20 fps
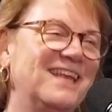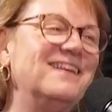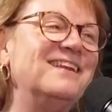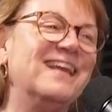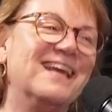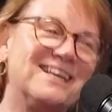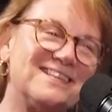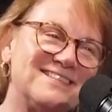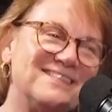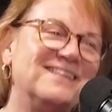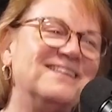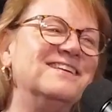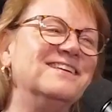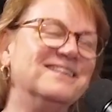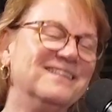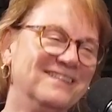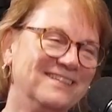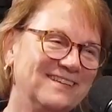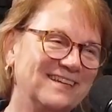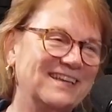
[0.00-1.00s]
city of
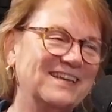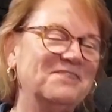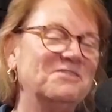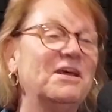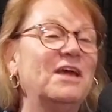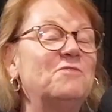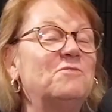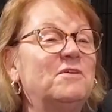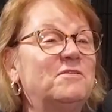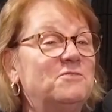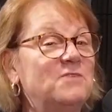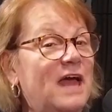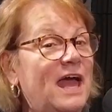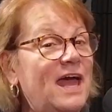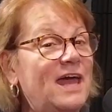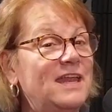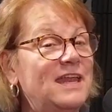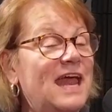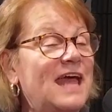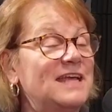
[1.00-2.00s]
Dickson, and we've
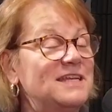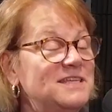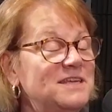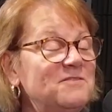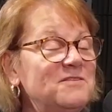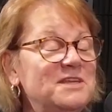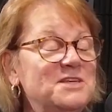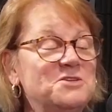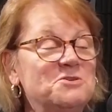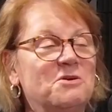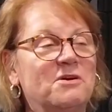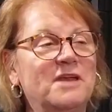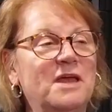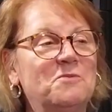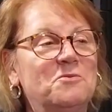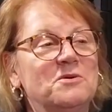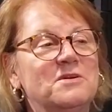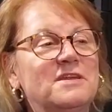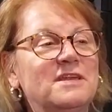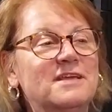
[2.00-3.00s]
added activity to our
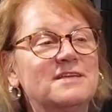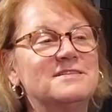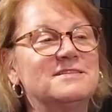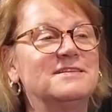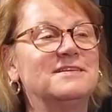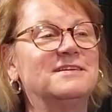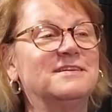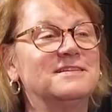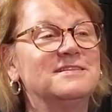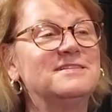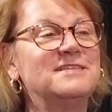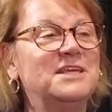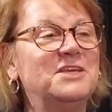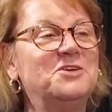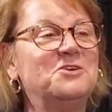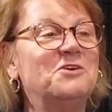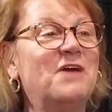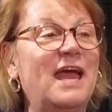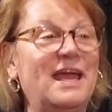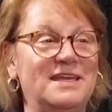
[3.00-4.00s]
name. We're Dickson
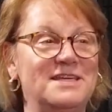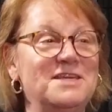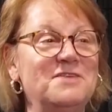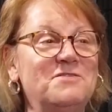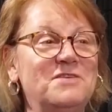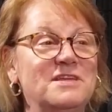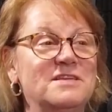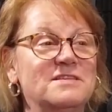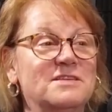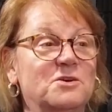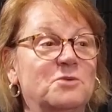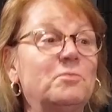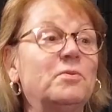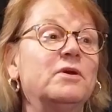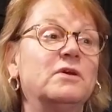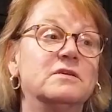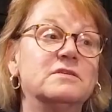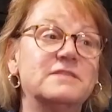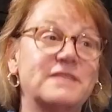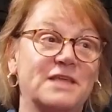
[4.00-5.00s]
Senior Activity Center
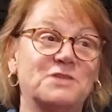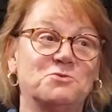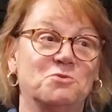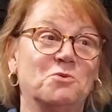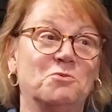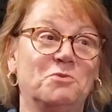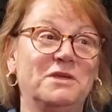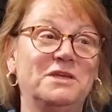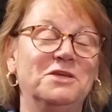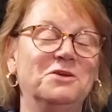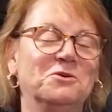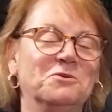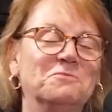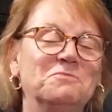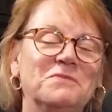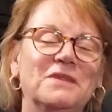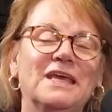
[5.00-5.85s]
because that's what we do.